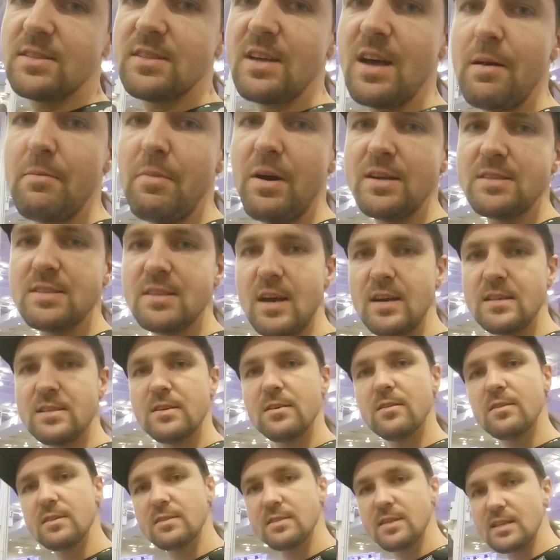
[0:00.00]

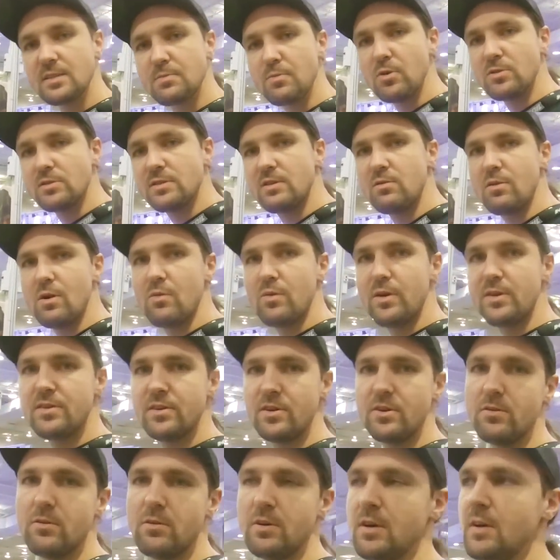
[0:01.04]
side-by-sides here because that's mostly what we
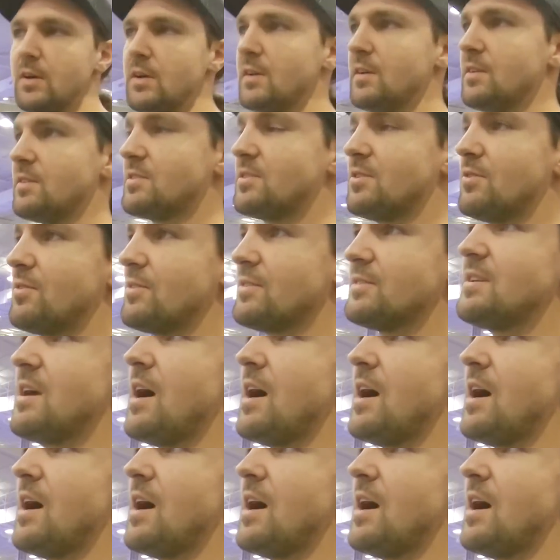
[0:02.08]
do. So there's